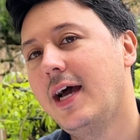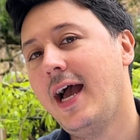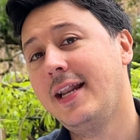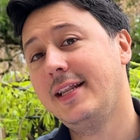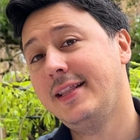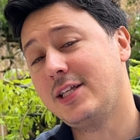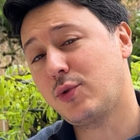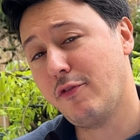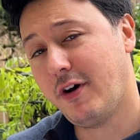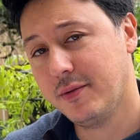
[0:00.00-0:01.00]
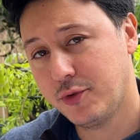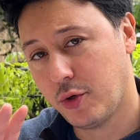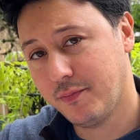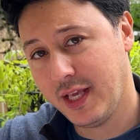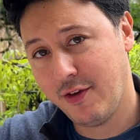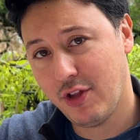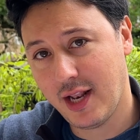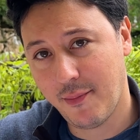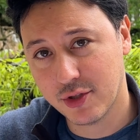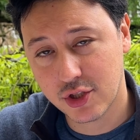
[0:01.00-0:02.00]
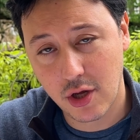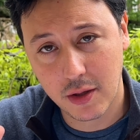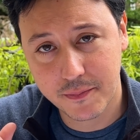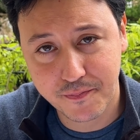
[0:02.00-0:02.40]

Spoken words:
And that's quite fun. So they give you the lemon sole,